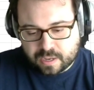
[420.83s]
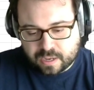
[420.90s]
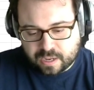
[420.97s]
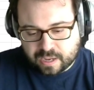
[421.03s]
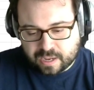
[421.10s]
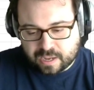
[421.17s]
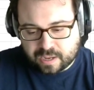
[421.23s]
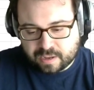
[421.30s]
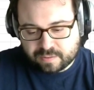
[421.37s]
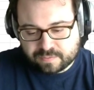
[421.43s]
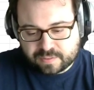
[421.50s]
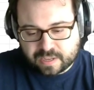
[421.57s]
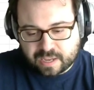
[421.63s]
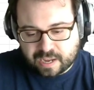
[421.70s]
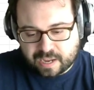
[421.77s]
of
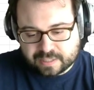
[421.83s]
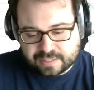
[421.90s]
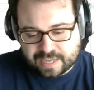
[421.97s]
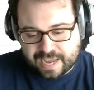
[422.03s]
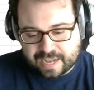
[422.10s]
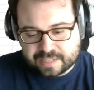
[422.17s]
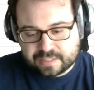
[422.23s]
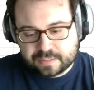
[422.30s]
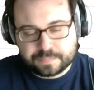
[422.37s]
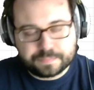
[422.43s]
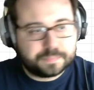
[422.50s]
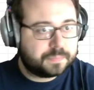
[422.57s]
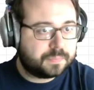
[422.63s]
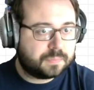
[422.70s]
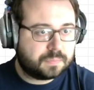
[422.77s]
contact,
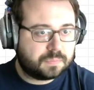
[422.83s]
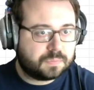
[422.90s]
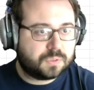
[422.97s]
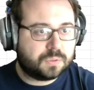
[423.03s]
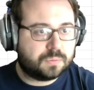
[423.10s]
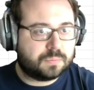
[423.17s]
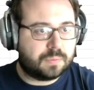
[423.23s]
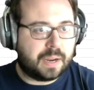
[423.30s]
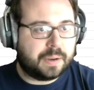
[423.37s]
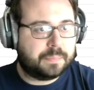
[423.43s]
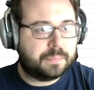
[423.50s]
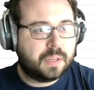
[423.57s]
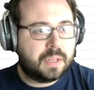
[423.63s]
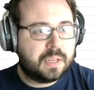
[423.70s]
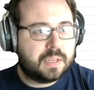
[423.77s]

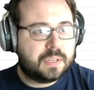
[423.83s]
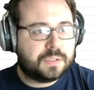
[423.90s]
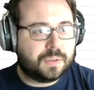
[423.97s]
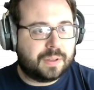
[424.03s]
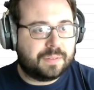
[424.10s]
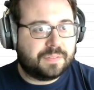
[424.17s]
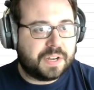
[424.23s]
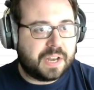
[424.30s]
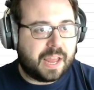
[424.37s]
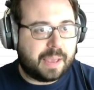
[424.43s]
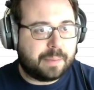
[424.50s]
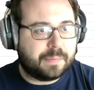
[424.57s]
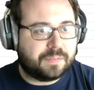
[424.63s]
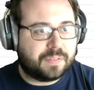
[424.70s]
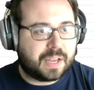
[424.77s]
right? So I'll have the
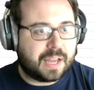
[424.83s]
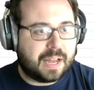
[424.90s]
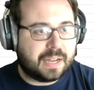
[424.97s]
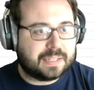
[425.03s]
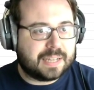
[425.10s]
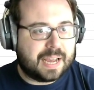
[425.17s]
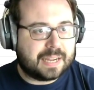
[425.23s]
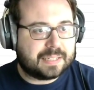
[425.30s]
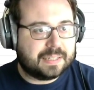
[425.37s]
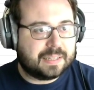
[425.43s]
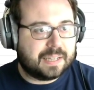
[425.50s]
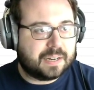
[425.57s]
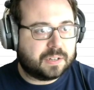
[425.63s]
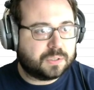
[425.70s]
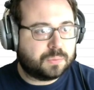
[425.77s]
name of the contact in
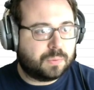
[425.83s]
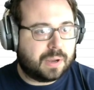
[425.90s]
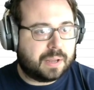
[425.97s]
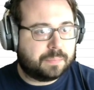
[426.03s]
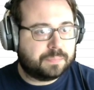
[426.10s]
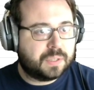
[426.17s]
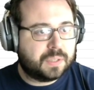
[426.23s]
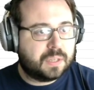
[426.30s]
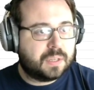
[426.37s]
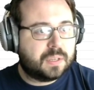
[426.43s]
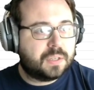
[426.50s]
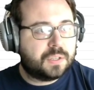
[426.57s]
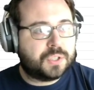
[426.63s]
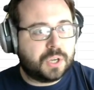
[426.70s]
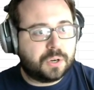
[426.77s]
there as well.
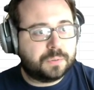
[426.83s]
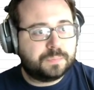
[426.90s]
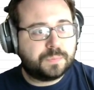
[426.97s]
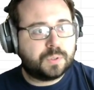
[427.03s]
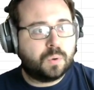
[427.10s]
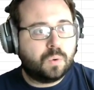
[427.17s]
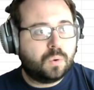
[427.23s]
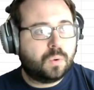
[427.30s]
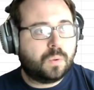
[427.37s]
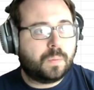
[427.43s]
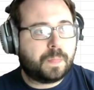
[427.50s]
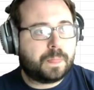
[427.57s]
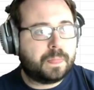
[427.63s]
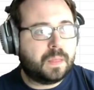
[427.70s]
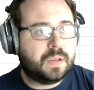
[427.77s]
So
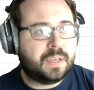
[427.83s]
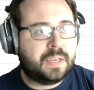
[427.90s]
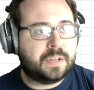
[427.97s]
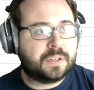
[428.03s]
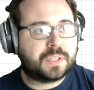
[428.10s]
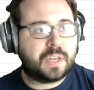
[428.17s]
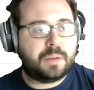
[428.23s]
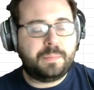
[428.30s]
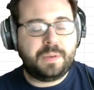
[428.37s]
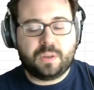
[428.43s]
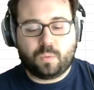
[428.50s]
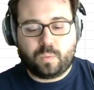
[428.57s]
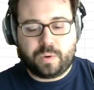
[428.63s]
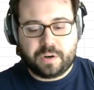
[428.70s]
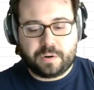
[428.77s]
here's going to be the
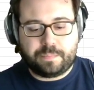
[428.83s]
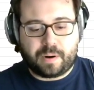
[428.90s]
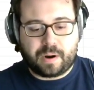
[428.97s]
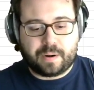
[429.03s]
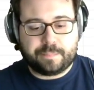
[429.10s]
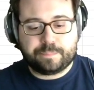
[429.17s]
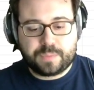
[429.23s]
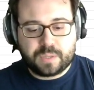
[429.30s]
weird part.